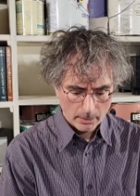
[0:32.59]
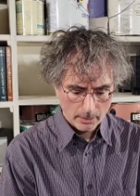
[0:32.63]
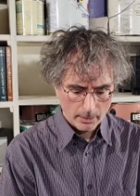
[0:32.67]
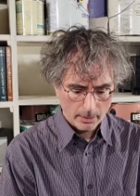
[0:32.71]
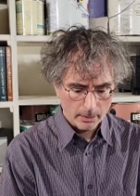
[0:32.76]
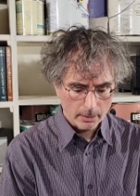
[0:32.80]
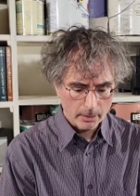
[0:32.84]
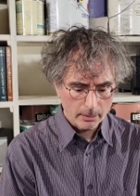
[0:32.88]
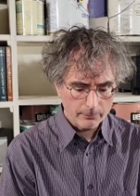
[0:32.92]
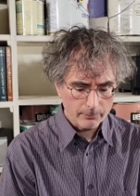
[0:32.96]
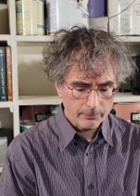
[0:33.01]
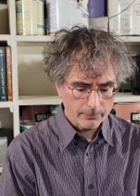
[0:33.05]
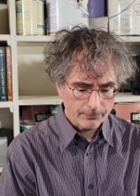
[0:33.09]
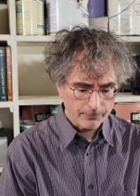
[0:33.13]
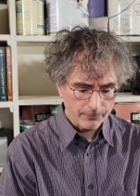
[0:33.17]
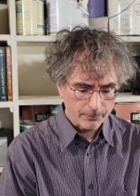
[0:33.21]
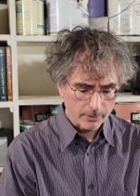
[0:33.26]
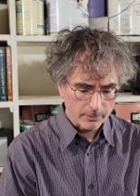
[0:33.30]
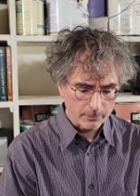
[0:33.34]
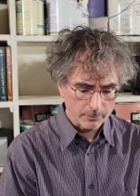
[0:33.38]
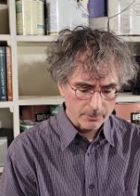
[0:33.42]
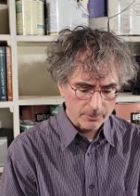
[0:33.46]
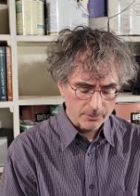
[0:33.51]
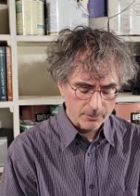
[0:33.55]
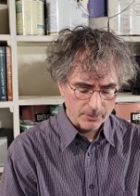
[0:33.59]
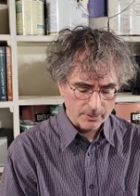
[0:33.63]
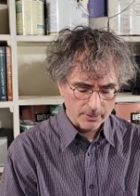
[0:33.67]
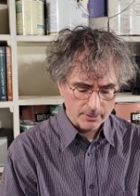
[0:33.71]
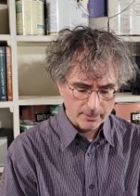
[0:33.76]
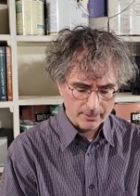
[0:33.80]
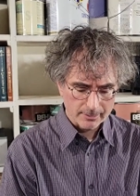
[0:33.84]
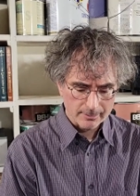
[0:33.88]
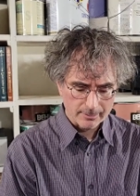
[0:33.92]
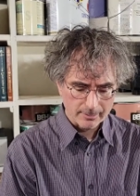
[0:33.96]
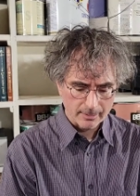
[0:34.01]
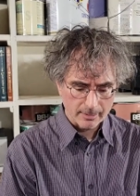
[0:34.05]
At a given frequency,
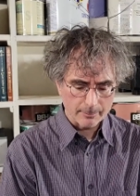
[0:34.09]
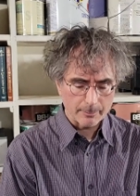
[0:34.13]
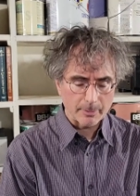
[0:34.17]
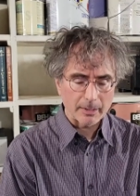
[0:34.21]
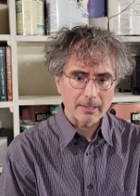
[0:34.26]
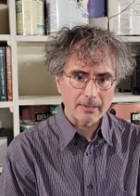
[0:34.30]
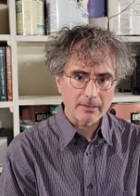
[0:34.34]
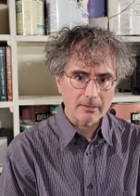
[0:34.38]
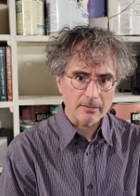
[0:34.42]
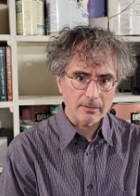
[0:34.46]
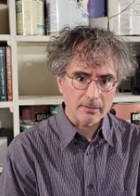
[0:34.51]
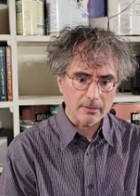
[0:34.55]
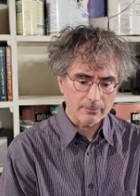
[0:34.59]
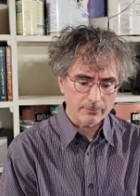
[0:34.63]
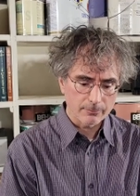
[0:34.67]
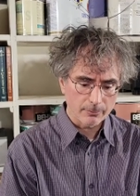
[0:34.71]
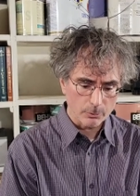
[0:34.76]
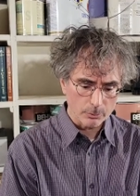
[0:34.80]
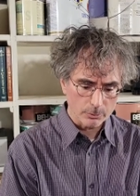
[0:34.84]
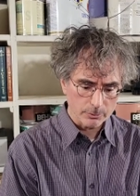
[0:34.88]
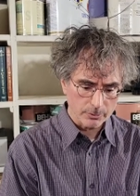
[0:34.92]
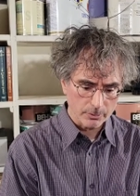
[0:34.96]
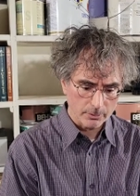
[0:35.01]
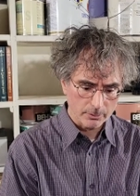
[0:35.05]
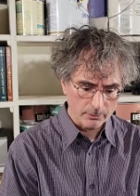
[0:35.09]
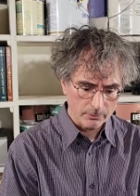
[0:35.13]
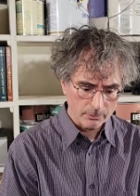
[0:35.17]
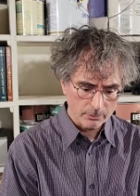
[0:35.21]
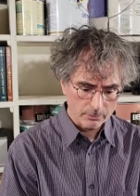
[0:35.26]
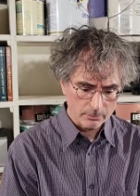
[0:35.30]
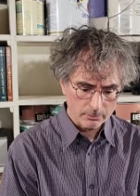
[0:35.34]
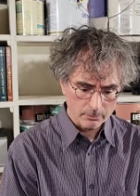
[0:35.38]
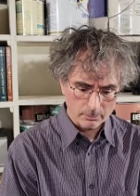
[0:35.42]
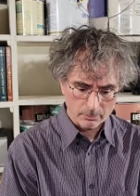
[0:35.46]
the same AC voltage